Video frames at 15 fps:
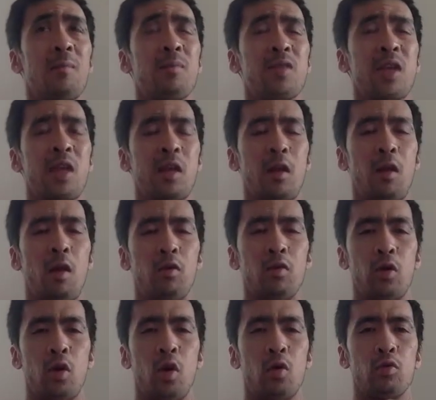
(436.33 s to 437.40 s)
take a
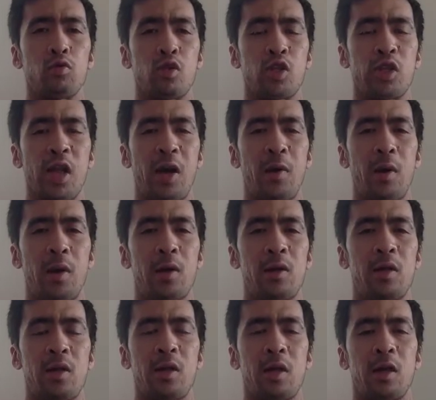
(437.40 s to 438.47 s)
long cold shower
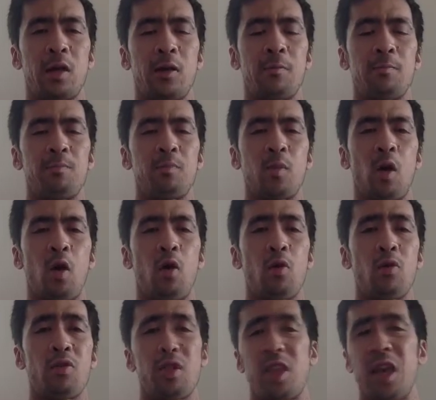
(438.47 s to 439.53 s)

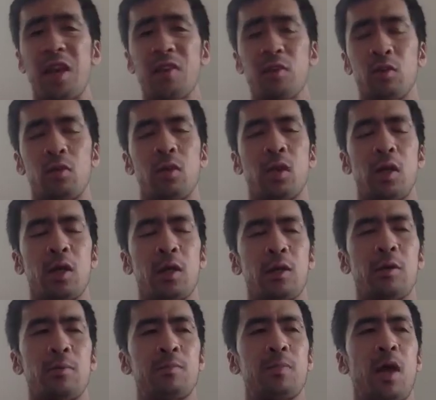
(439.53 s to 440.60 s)
on the ankle,
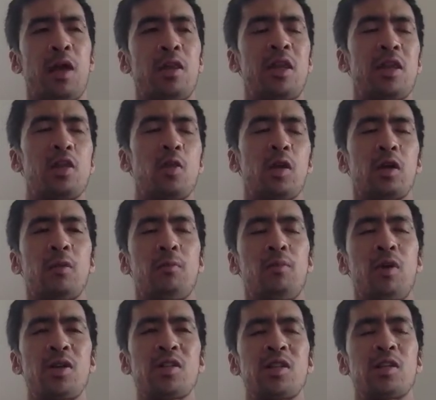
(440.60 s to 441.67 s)
and then you want to
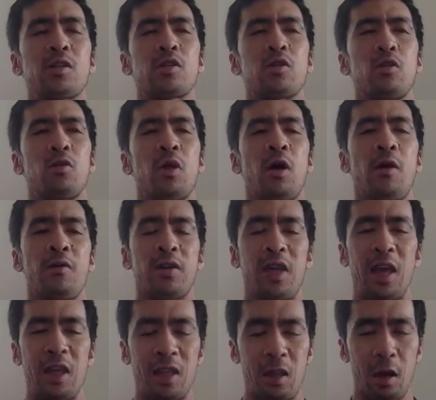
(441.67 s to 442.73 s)
compress it, so
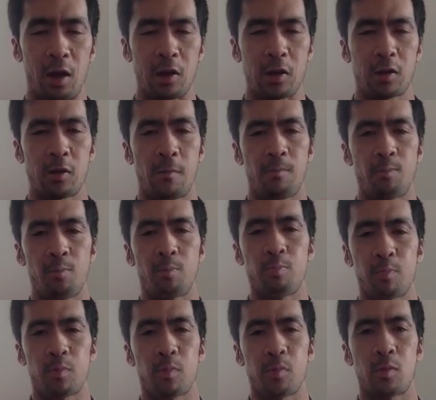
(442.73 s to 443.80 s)
get the ice
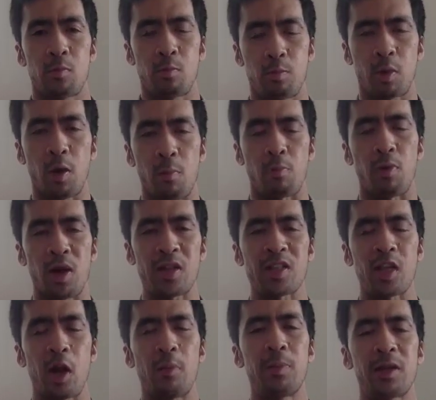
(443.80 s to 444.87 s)

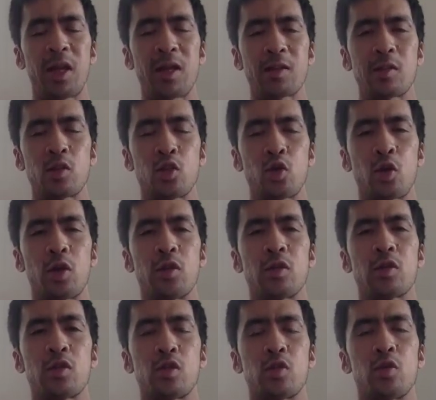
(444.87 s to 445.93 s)
compressed up against the joint
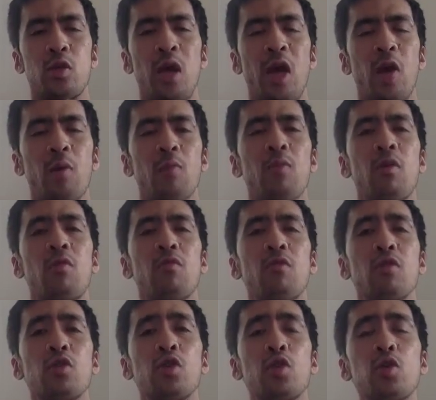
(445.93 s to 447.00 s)
to help
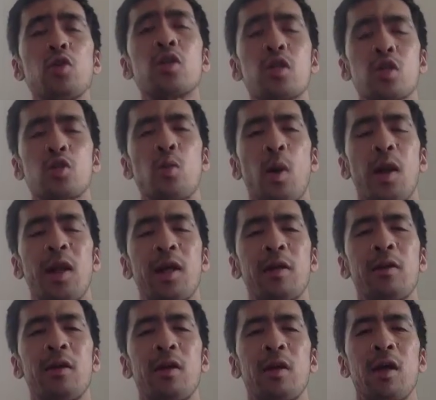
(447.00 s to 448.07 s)
reduce the
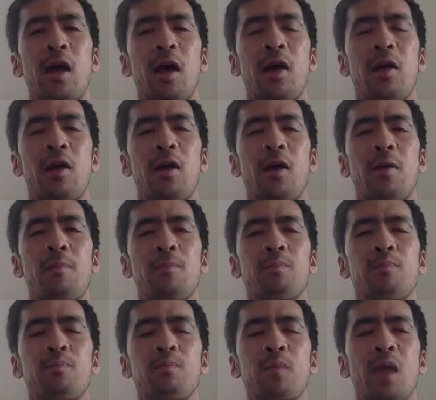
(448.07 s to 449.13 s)
swelling,
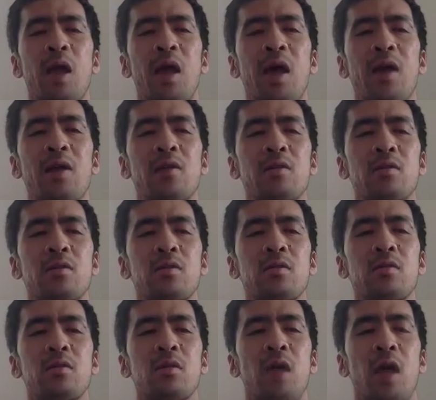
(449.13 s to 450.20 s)

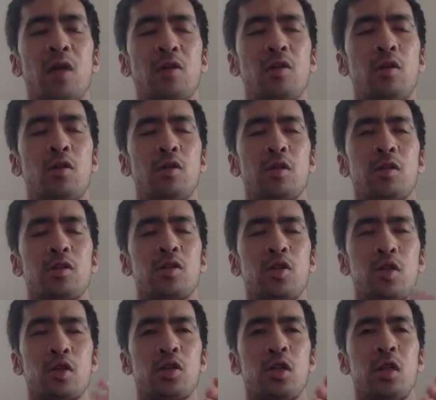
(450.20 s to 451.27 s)
and as long as it's
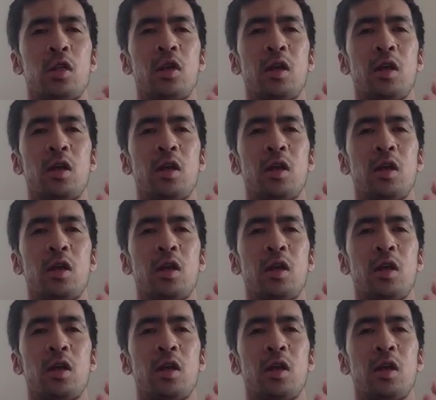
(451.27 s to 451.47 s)
just